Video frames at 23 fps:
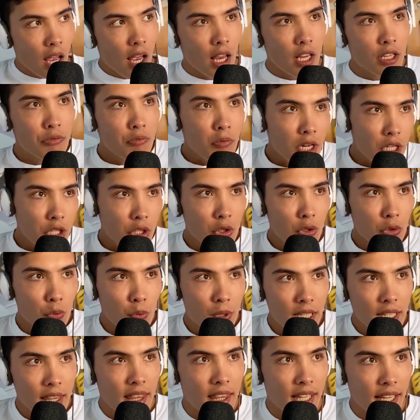as much as
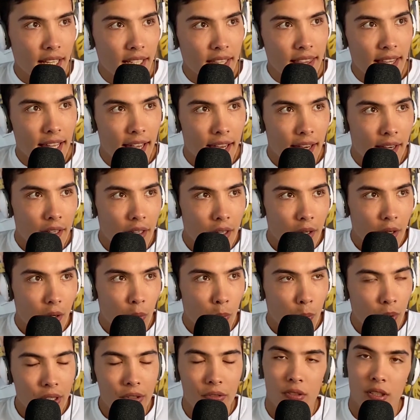we think that
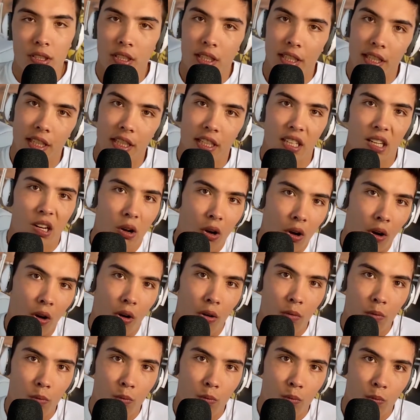we've seen it
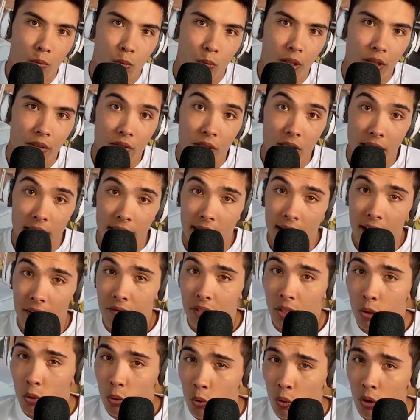all, we've seen
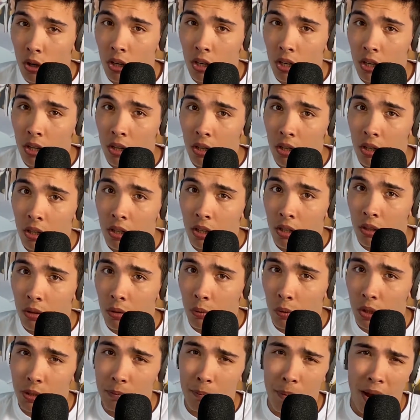every corner, what's